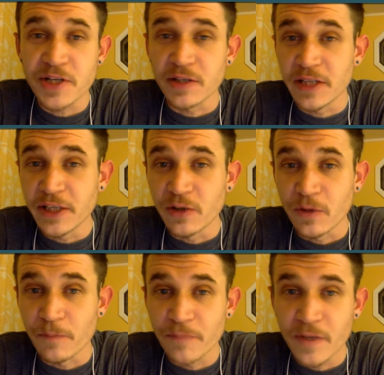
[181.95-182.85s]

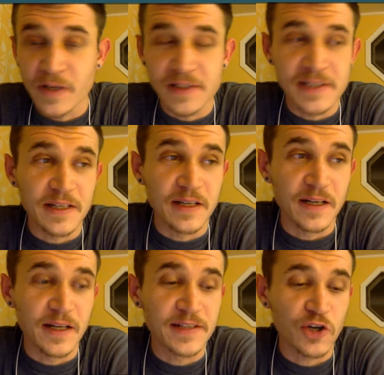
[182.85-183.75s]
illegal, because it's a
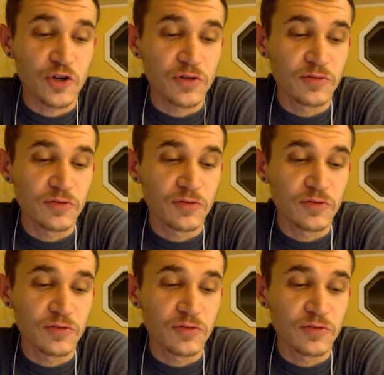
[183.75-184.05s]
it's a